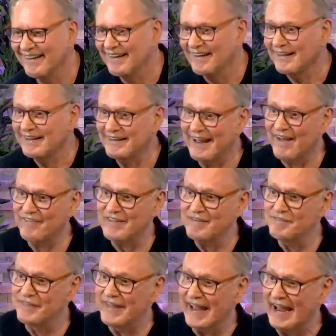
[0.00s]
And now
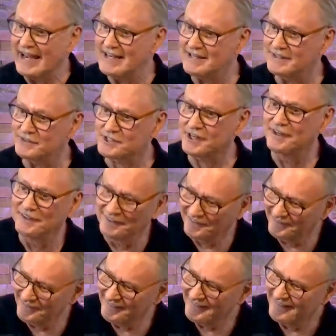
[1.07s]
even the 80s
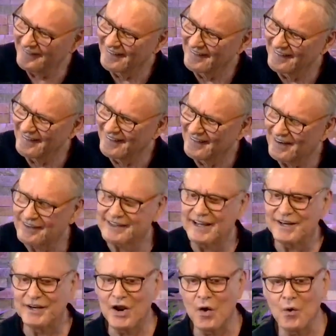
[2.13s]
are
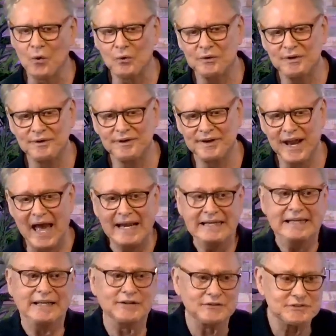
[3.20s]
getting old, and the
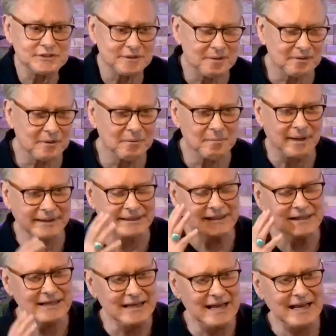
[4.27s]
90s, oh my
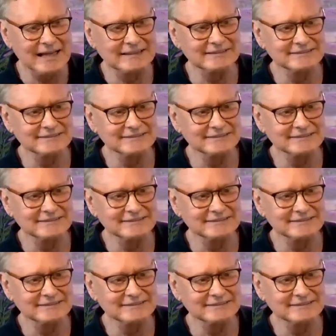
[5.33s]
God.